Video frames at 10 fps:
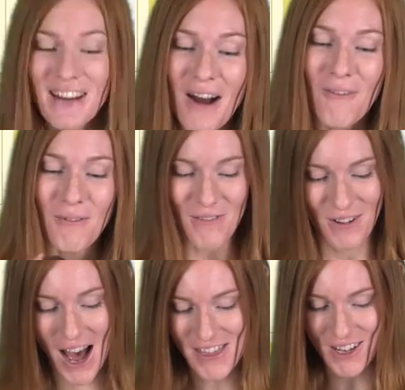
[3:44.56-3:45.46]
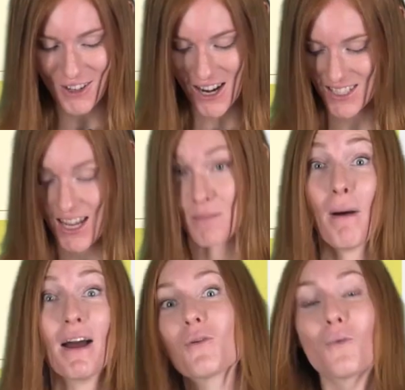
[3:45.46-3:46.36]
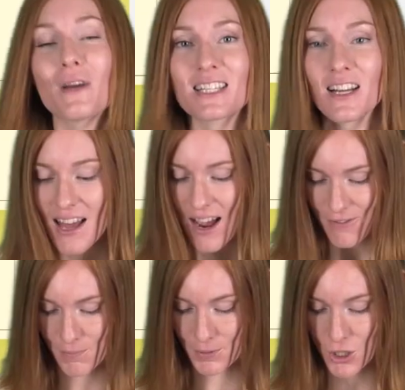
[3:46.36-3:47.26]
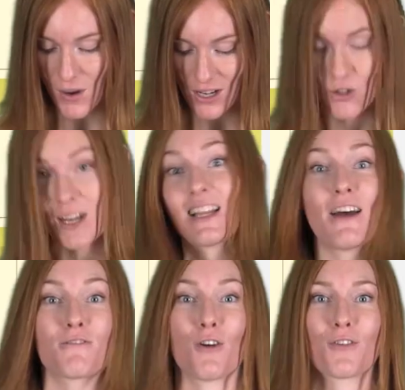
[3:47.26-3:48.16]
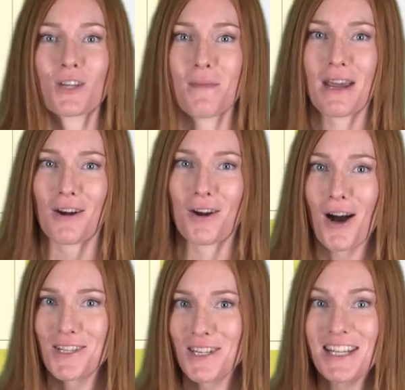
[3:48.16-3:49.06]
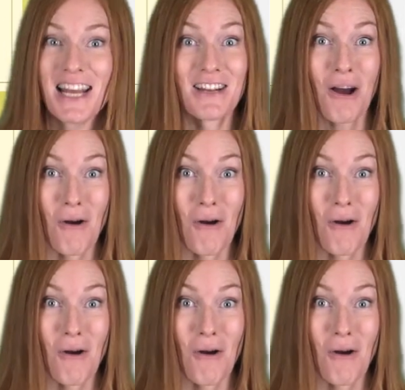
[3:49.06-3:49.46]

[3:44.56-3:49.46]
we go, we've got the crust on, but we still have the blue and green left over to make our continents and